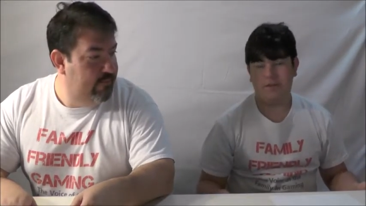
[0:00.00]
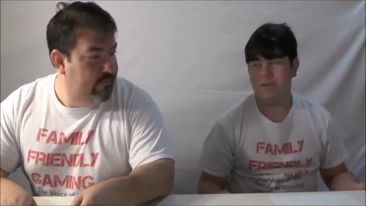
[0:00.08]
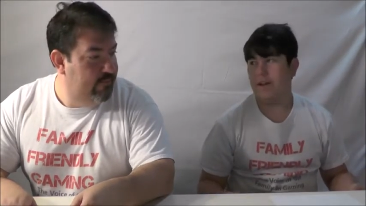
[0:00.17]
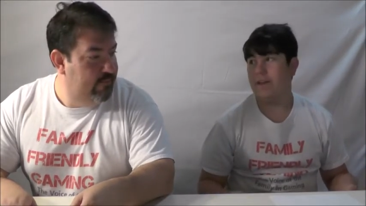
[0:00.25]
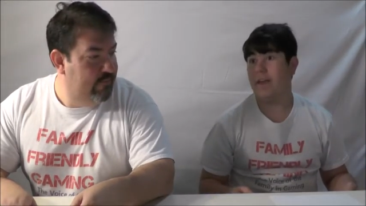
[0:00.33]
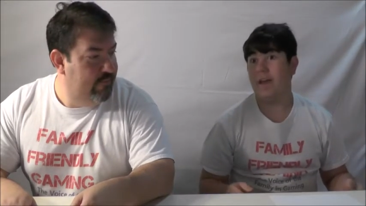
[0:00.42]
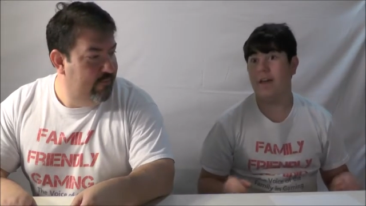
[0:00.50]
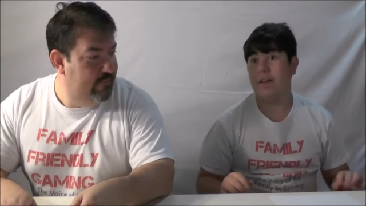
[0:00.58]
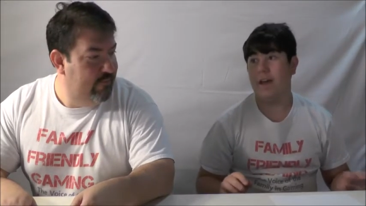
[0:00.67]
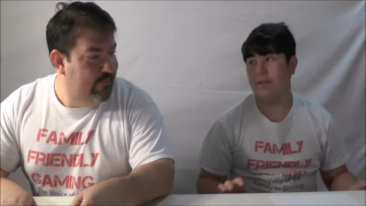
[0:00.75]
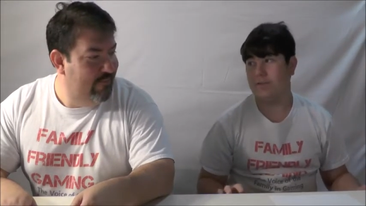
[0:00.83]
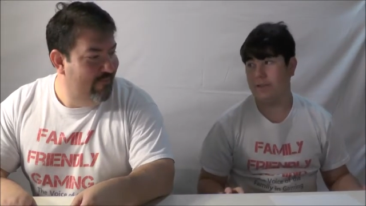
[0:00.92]
Speaker 1: I can't
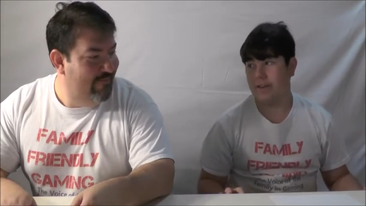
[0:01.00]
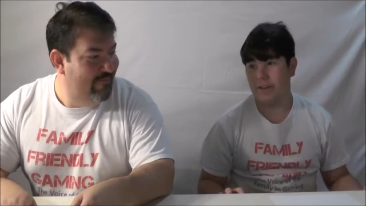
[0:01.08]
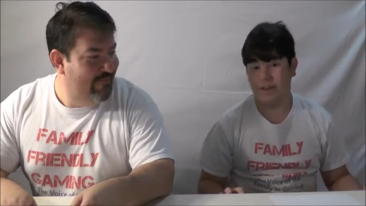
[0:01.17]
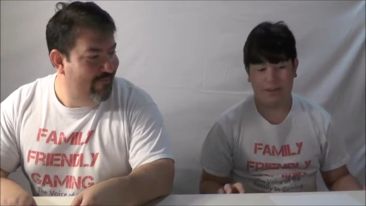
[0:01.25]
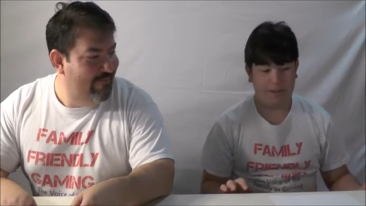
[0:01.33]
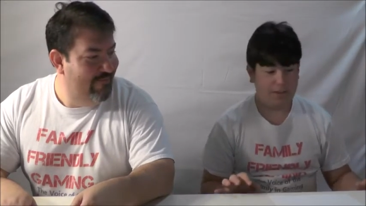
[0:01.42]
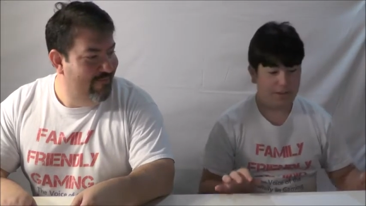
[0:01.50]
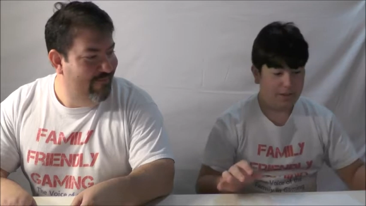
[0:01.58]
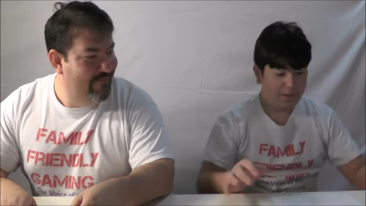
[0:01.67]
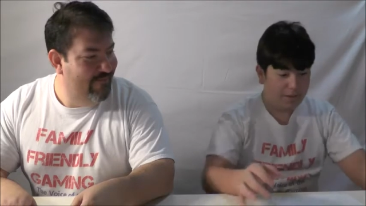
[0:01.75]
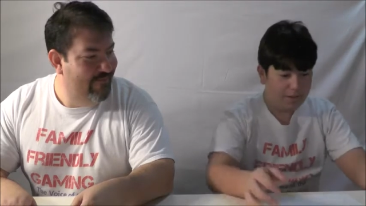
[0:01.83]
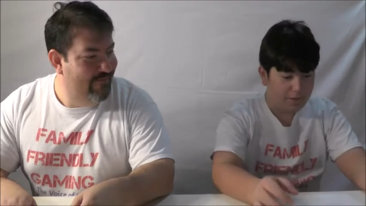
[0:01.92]
count today.
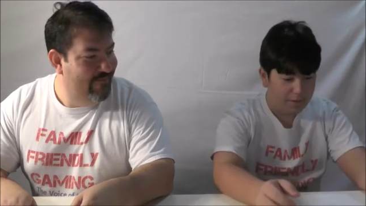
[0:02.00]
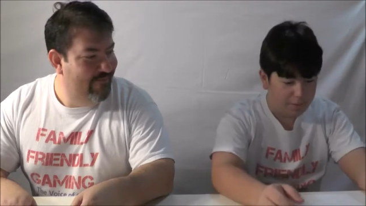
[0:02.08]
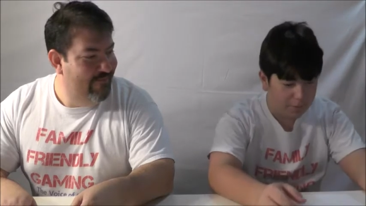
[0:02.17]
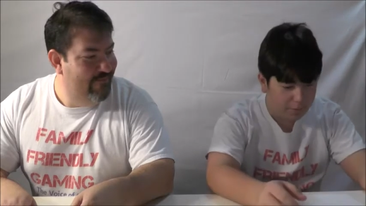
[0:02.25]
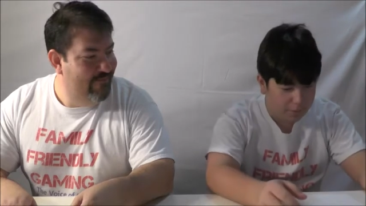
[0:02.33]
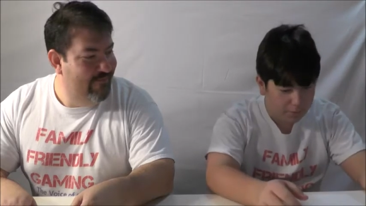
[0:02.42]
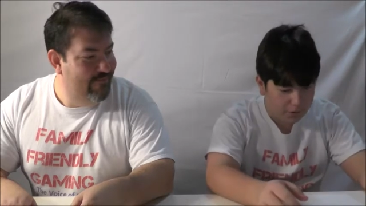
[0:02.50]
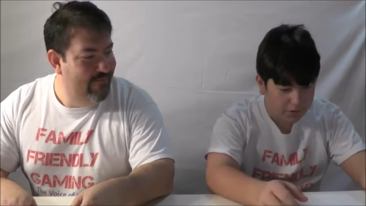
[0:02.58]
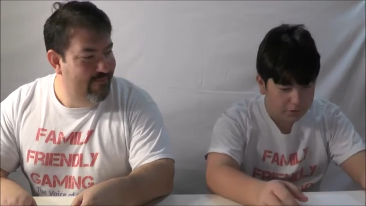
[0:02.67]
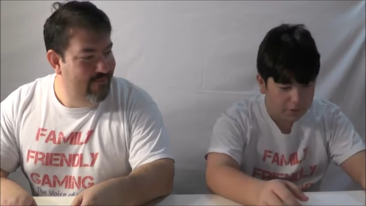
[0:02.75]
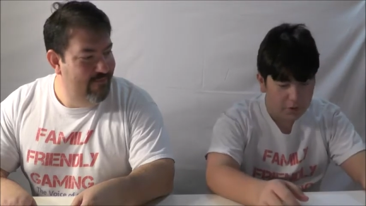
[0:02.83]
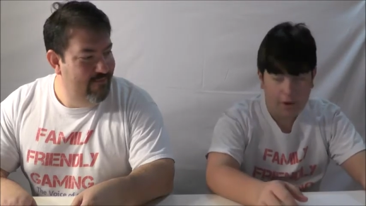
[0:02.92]

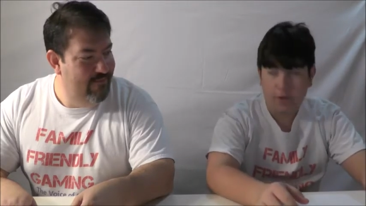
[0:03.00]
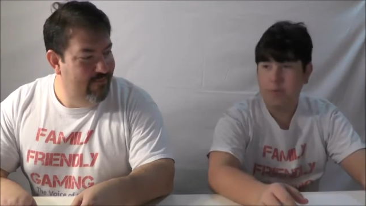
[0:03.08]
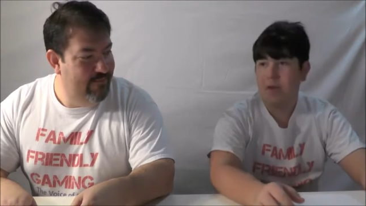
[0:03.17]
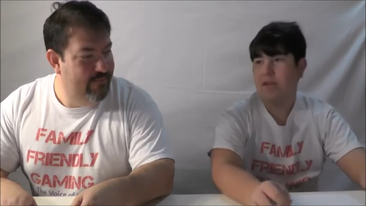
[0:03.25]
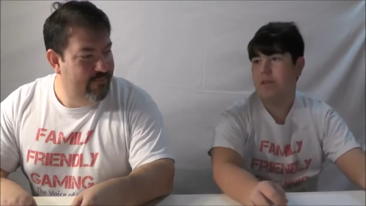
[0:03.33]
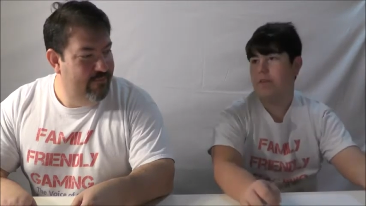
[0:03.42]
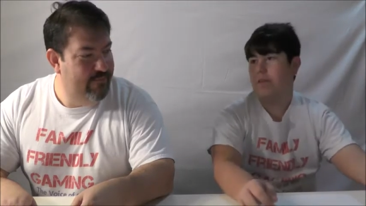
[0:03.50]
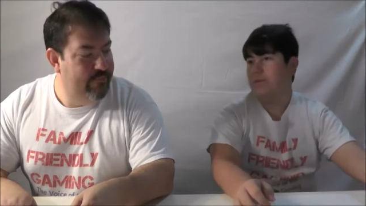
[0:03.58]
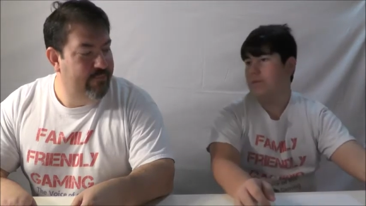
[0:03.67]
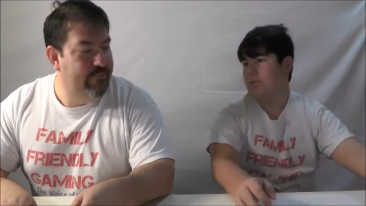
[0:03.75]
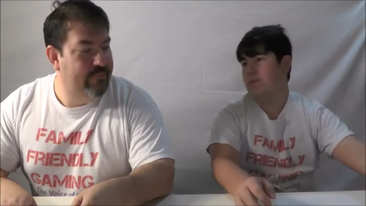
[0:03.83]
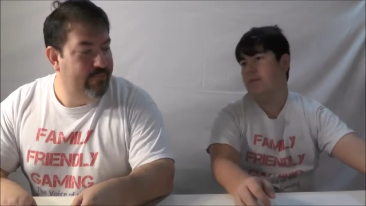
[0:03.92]
Was Crash
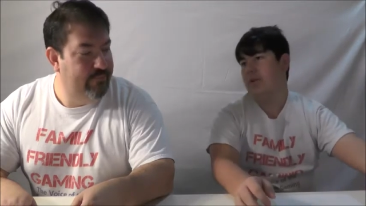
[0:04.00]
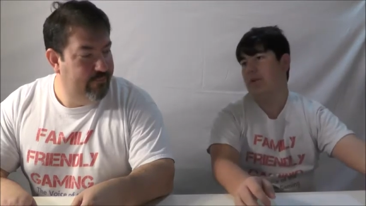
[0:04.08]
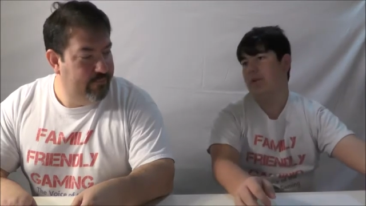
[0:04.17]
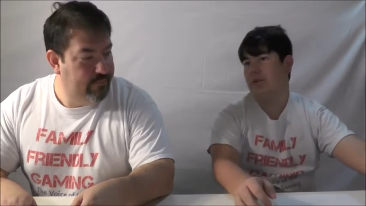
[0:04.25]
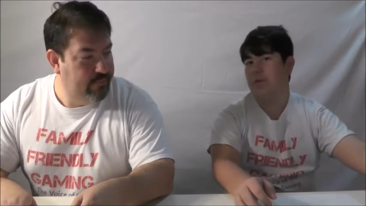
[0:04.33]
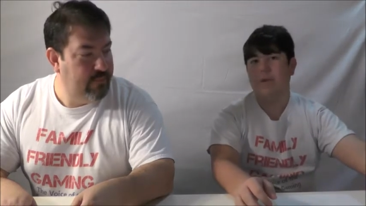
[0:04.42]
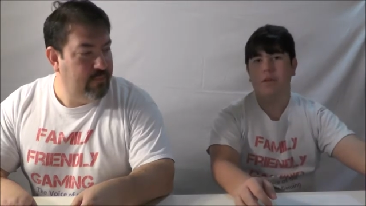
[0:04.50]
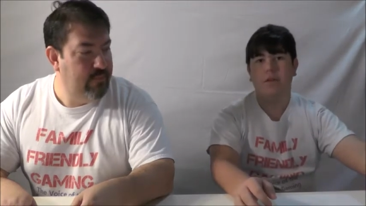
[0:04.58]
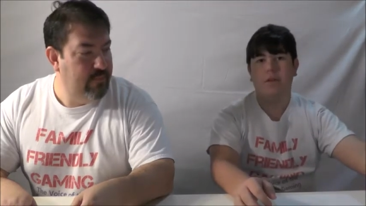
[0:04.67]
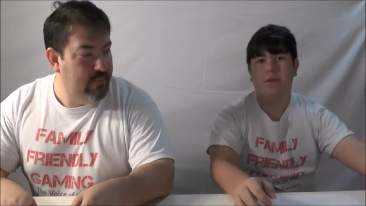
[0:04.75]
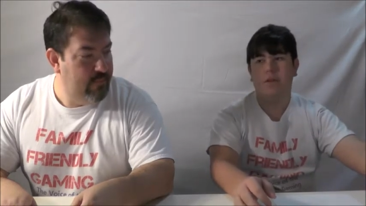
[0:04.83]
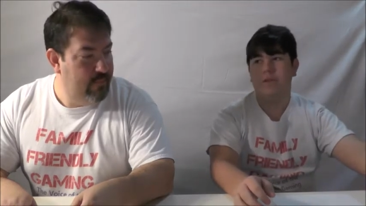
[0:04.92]
Bandicoot, since we know that
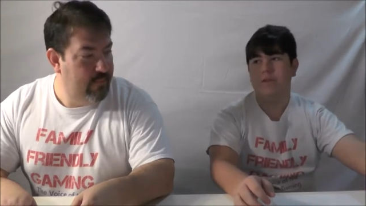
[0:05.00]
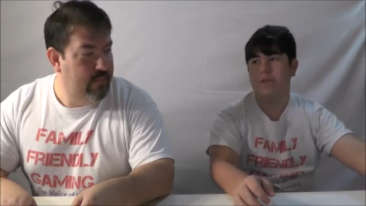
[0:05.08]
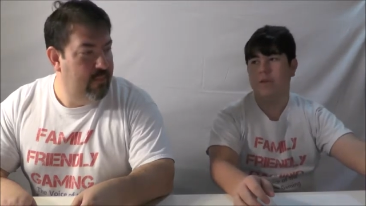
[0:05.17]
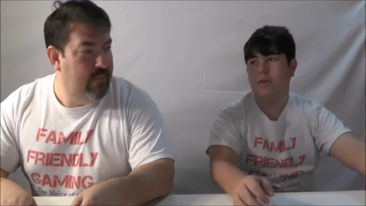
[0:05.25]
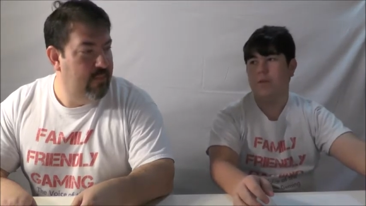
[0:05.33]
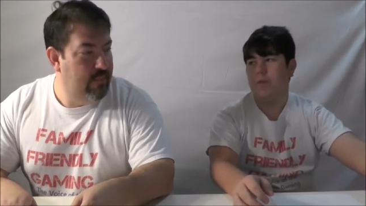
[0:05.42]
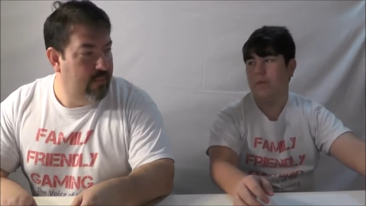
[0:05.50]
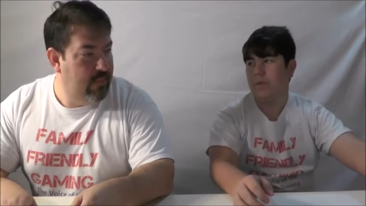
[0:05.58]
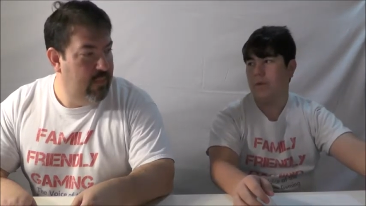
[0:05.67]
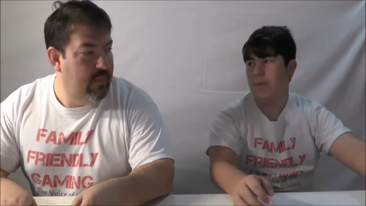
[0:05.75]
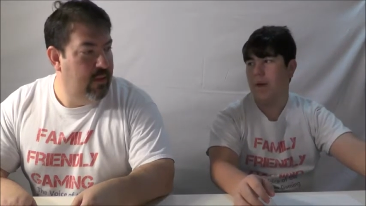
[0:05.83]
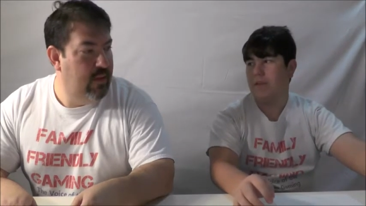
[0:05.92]
there's the
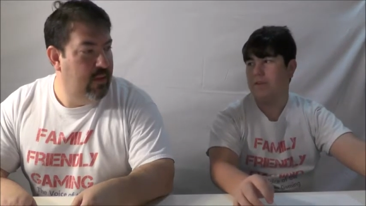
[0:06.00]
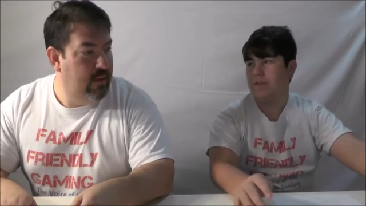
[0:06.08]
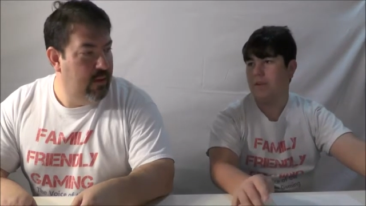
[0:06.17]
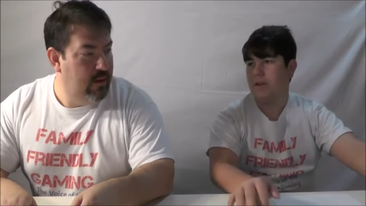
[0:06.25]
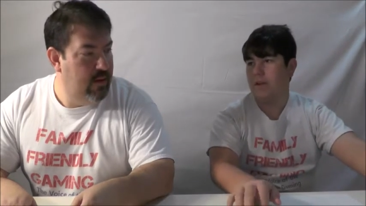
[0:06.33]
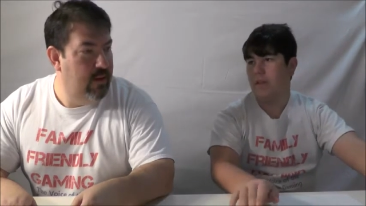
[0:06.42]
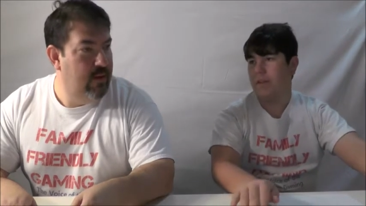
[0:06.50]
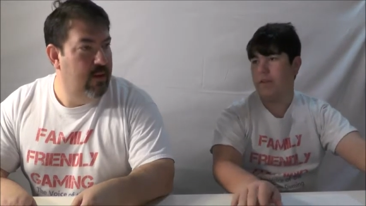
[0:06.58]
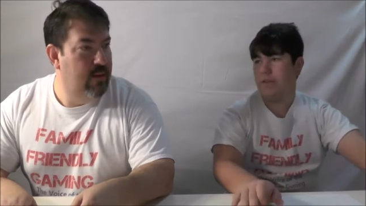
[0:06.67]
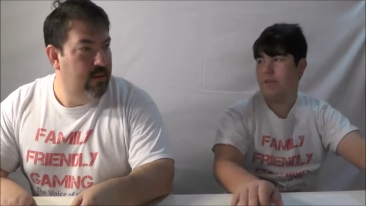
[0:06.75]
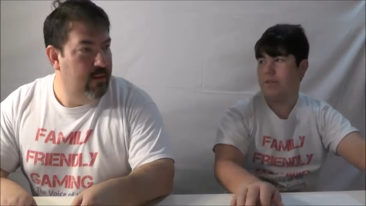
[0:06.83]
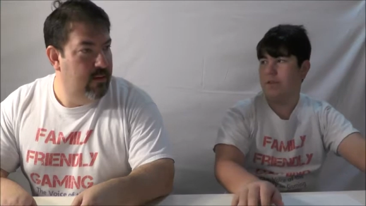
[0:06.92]
remastered, and I
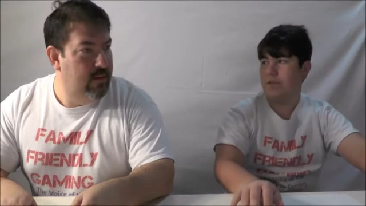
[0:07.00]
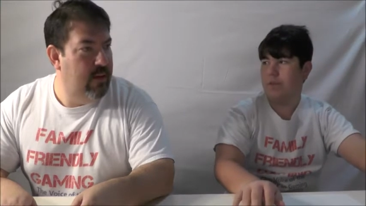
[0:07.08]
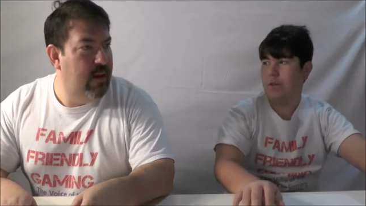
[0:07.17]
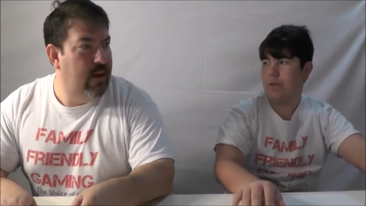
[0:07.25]
think there's a new game.